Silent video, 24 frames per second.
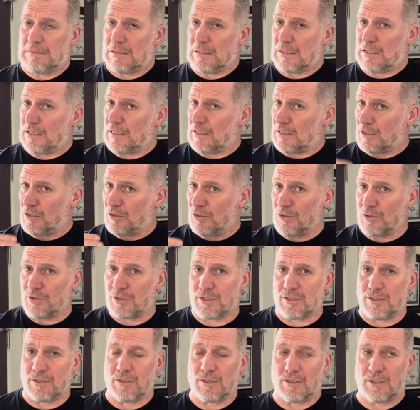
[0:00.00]
getting close
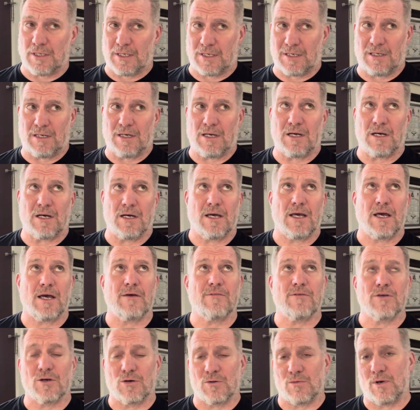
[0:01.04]
to like a
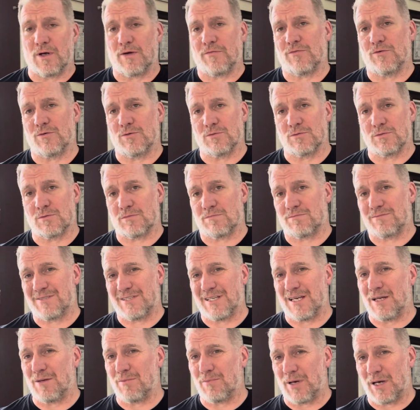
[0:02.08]
heavier rifle's
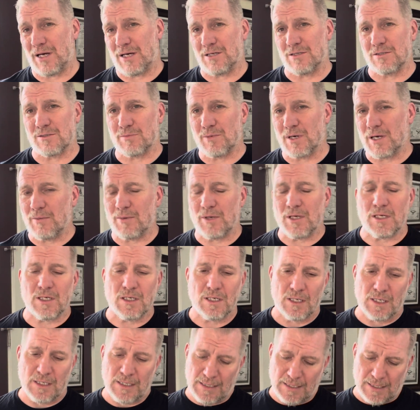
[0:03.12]
10 pounds maybe,
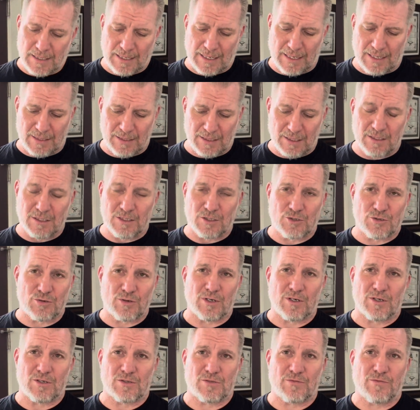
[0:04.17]
and then the
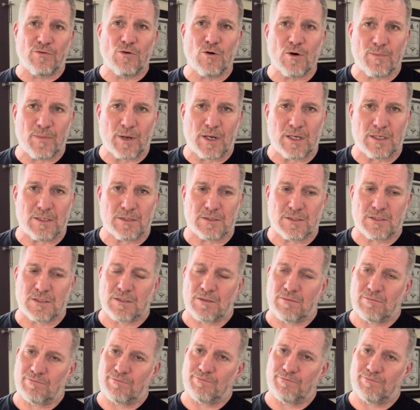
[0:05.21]
trigger's 4 pounds.